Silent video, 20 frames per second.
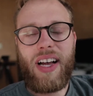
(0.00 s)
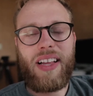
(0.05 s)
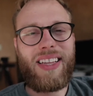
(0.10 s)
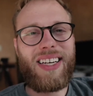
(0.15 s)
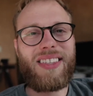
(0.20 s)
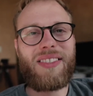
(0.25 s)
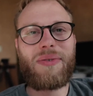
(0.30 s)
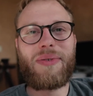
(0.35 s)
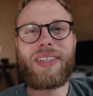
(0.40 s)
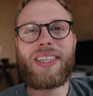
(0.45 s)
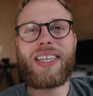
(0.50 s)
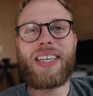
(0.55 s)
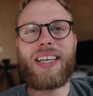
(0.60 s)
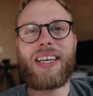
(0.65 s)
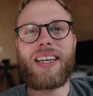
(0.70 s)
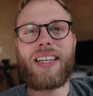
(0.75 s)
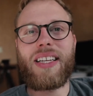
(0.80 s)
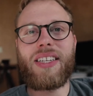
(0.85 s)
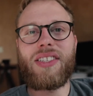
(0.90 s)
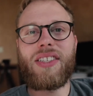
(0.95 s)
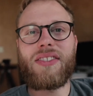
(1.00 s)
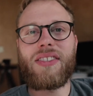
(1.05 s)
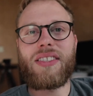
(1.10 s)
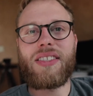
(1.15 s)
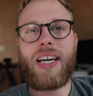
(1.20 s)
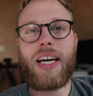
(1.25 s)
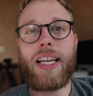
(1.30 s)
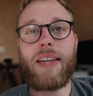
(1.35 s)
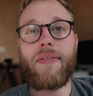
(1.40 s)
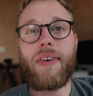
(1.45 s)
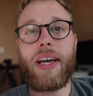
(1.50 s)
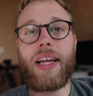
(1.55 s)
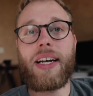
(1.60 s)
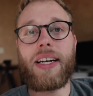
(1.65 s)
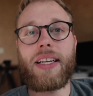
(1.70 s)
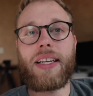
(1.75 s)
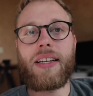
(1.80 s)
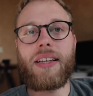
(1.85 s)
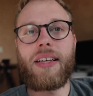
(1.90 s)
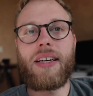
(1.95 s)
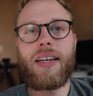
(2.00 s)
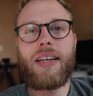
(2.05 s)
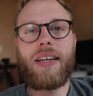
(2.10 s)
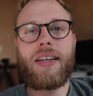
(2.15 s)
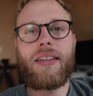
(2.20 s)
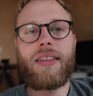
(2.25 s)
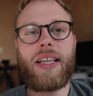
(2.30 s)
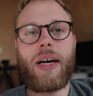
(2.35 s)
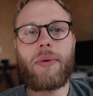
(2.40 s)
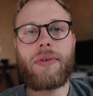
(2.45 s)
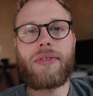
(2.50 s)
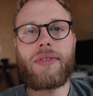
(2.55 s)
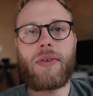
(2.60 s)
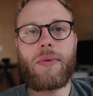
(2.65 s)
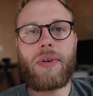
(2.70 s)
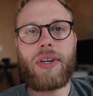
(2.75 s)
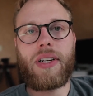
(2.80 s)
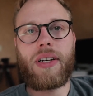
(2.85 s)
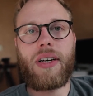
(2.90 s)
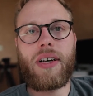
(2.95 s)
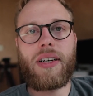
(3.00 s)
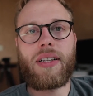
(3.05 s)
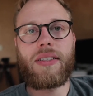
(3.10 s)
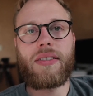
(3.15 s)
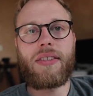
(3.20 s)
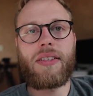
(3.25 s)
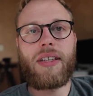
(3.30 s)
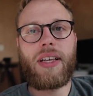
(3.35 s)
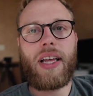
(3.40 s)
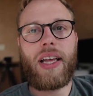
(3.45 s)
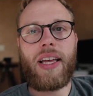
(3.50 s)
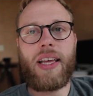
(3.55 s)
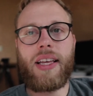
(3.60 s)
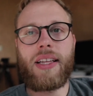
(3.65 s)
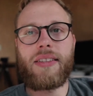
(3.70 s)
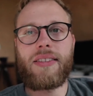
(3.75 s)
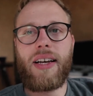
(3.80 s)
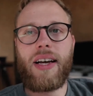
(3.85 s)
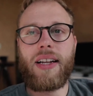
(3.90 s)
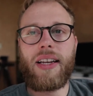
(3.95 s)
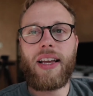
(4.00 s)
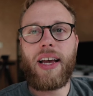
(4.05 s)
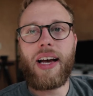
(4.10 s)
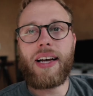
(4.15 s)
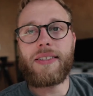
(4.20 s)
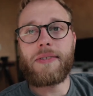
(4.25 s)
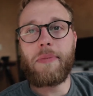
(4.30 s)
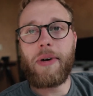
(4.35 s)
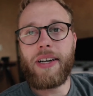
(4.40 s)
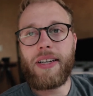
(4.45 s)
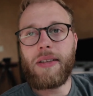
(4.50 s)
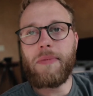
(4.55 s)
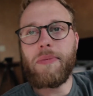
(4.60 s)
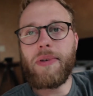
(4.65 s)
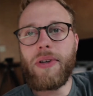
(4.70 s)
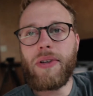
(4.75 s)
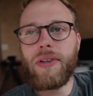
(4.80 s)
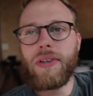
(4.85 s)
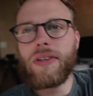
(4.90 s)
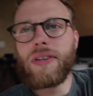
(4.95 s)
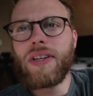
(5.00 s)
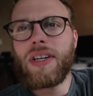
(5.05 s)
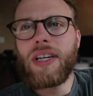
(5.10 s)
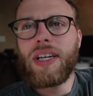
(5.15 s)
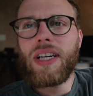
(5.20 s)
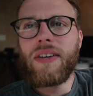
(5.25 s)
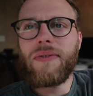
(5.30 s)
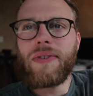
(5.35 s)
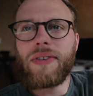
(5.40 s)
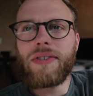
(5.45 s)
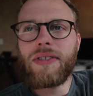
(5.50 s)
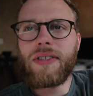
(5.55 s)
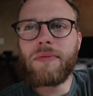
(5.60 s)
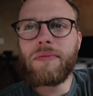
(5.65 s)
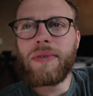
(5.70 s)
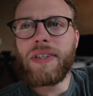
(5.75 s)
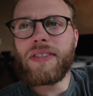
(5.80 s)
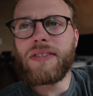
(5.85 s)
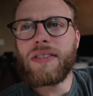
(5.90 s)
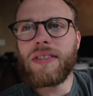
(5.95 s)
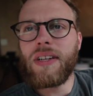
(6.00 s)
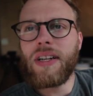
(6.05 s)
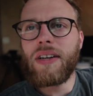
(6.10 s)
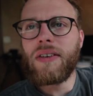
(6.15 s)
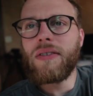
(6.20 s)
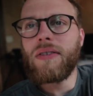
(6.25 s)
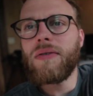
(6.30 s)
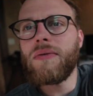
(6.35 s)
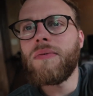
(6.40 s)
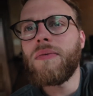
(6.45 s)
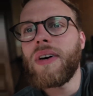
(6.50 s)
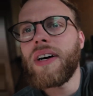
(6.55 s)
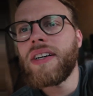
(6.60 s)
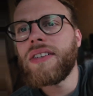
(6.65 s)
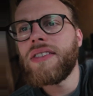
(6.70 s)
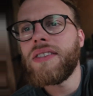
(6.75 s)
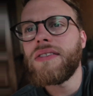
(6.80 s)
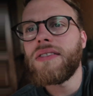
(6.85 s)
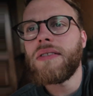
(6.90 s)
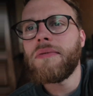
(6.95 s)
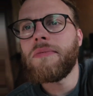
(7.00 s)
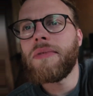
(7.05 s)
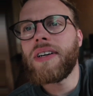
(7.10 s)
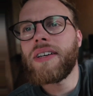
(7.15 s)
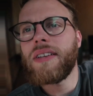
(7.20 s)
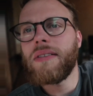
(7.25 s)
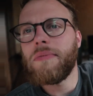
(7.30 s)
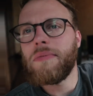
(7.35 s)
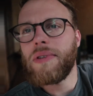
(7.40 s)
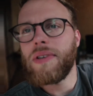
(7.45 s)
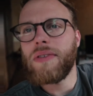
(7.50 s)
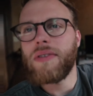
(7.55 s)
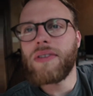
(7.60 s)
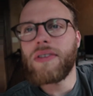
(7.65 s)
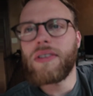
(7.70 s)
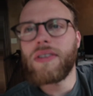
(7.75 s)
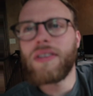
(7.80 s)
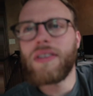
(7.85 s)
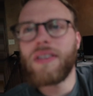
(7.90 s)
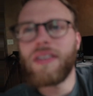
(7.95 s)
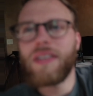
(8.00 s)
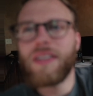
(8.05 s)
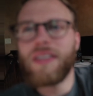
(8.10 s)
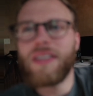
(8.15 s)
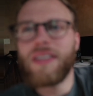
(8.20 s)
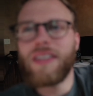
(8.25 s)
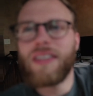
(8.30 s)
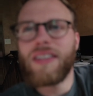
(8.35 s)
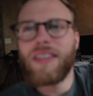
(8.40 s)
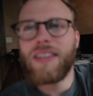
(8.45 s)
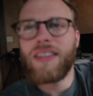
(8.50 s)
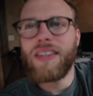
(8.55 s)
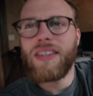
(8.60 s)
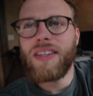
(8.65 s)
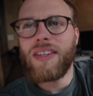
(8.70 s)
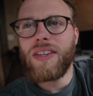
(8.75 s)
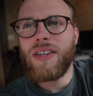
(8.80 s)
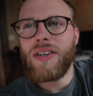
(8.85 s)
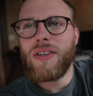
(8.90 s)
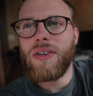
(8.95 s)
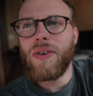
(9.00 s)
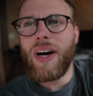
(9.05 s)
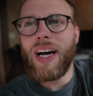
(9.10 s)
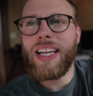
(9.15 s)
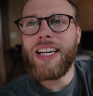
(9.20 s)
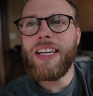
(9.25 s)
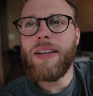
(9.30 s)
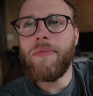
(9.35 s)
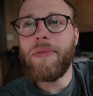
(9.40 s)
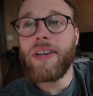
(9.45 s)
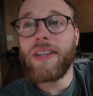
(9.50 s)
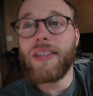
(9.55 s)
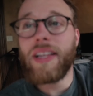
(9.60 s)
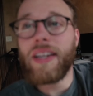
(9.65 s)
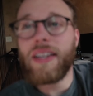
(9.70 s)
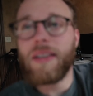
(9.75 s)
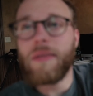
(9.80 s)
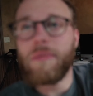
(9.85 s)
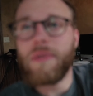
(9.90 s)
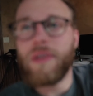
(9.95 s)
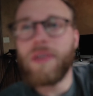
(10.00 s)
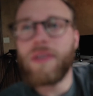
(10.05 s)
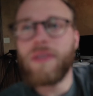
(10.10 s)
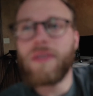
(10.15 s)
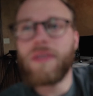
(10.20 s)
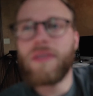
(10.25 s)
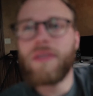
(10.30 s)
That's really it. It's just a ton of editing that we're still working on. And Tanya has my computer. For some reason, I don't know why she's on my computer. No, I need to be on that computer.